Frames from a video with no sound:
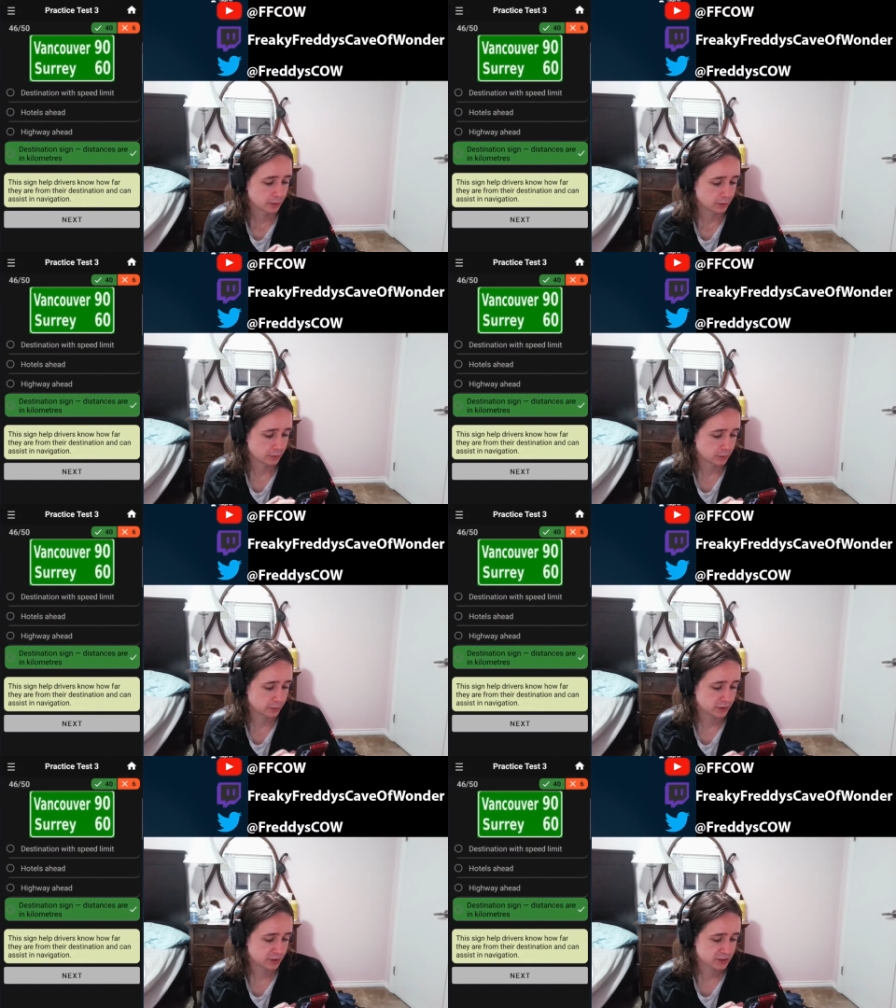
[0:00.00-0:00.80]

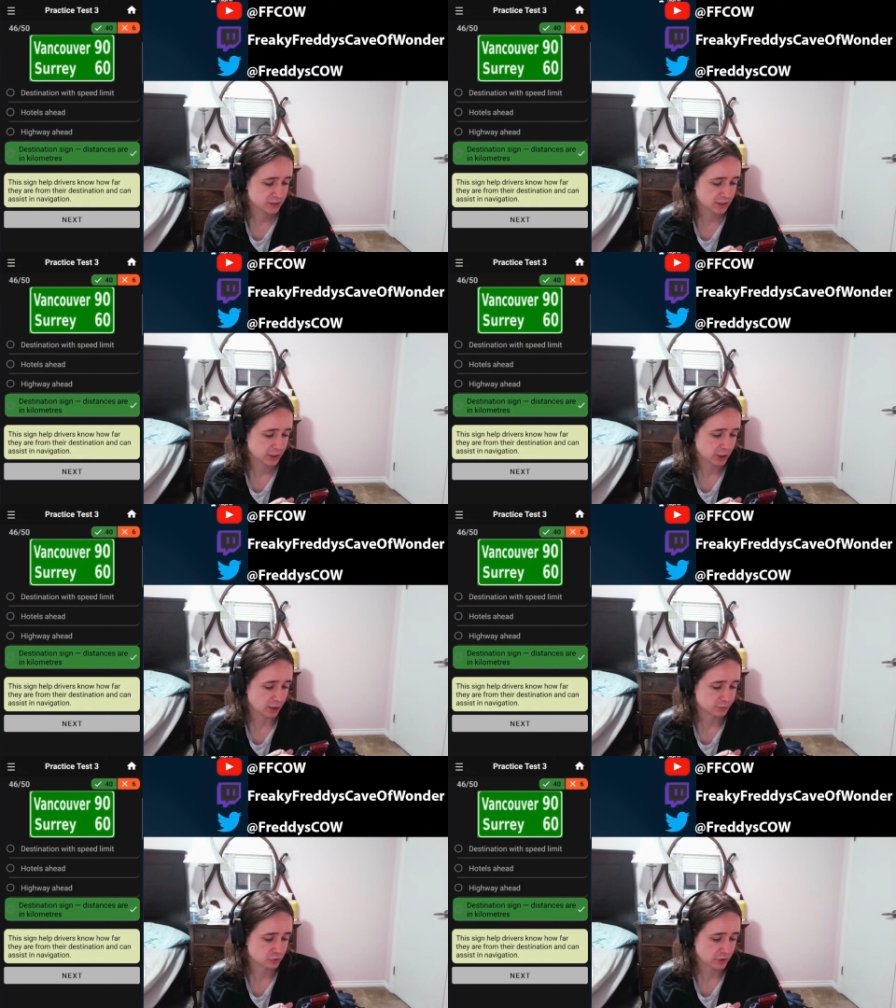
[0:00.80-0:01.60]
This sign
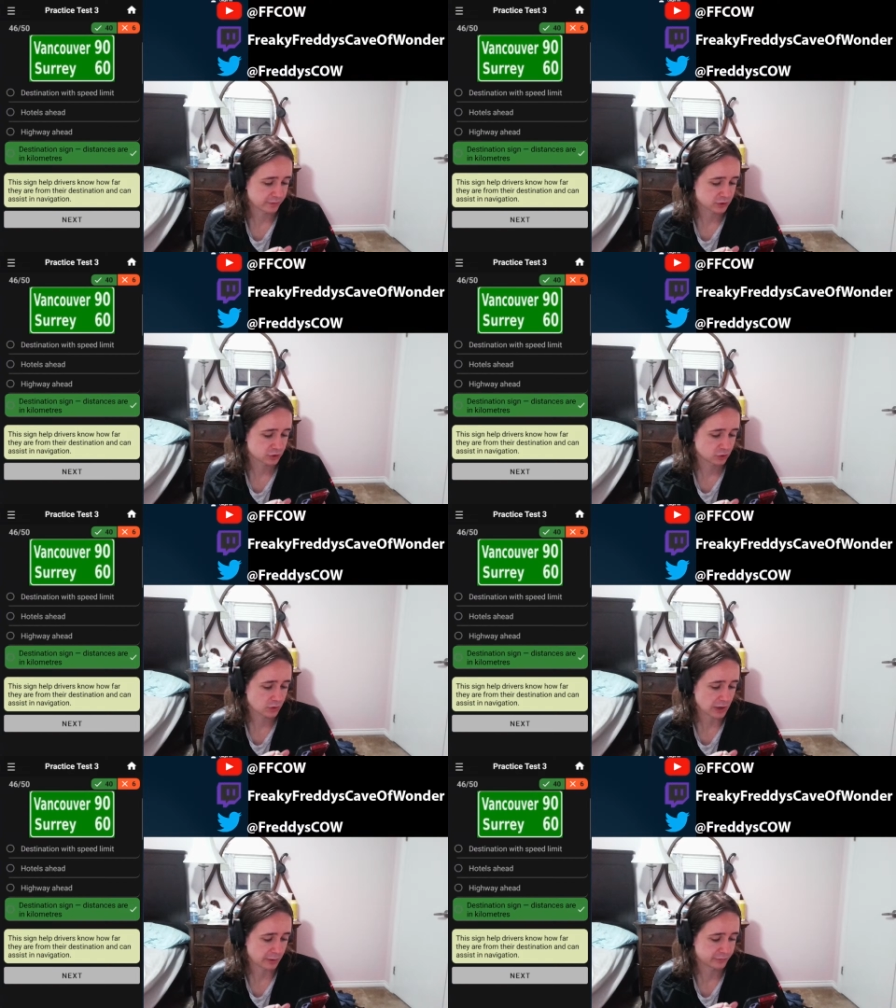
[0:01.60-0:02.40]
helps drivers know how